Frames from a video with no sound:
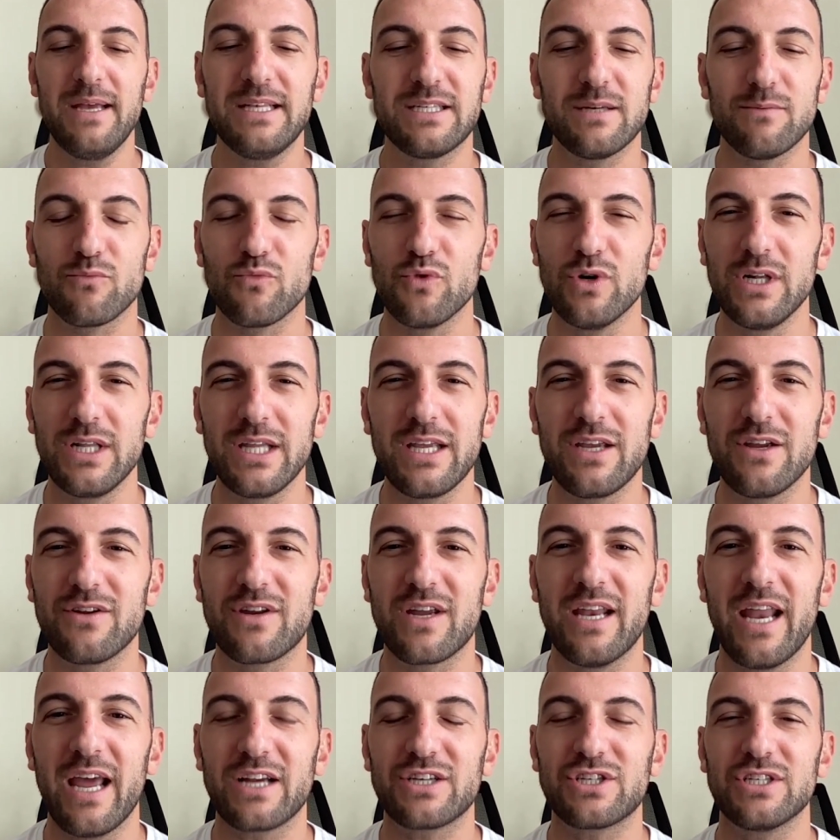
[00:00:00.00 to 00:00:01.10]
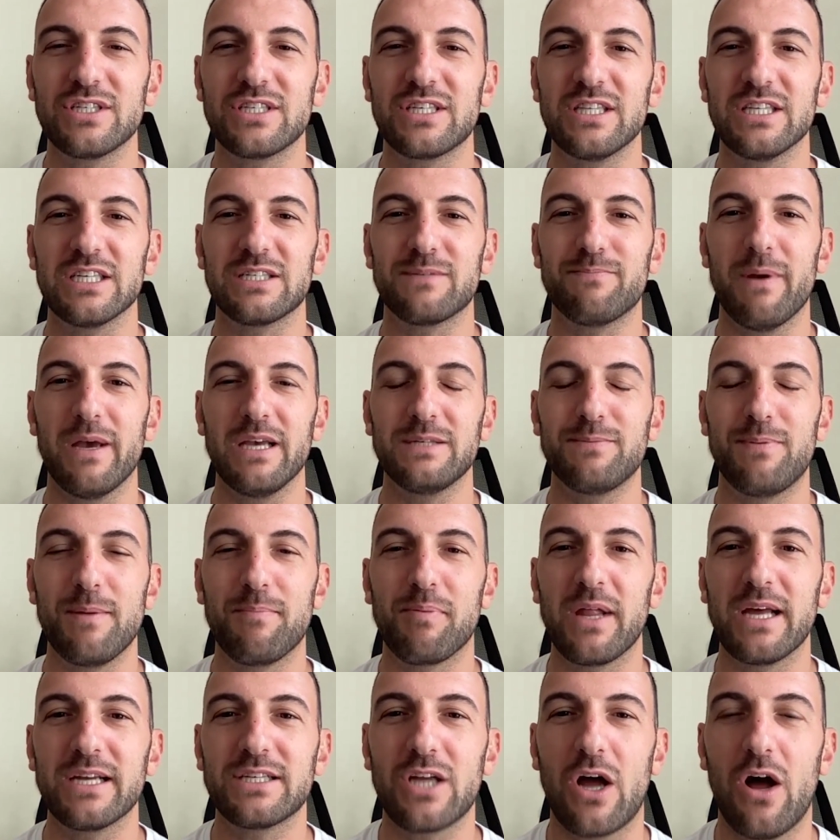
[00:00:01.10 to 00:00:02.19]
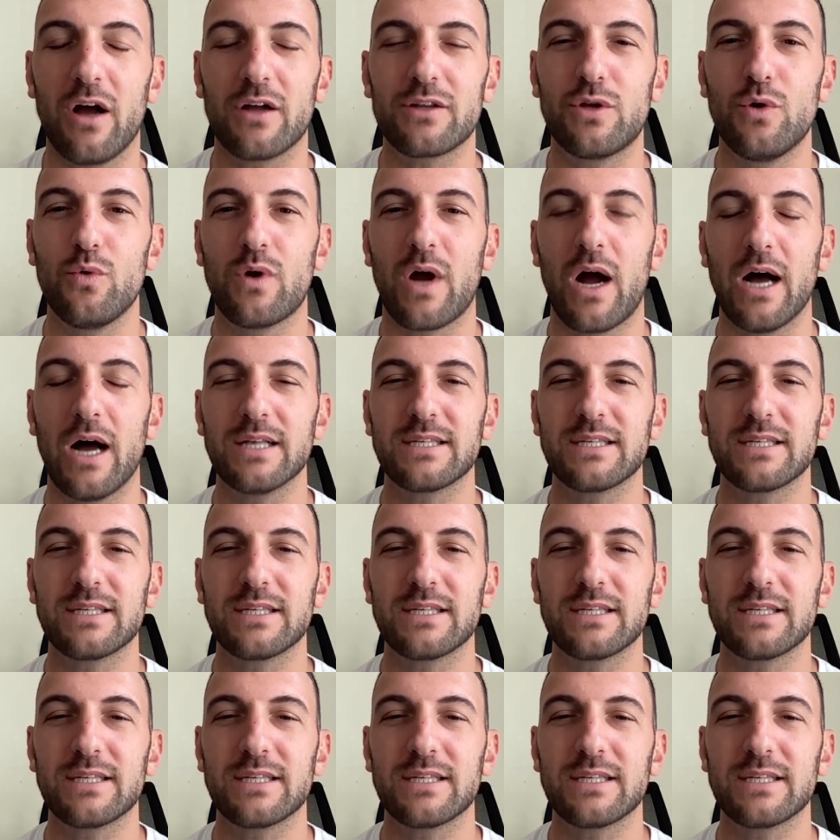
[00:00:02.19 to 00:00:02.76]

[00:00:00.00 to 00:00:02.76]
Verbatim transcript: I made some really good connections in this space, people I talk to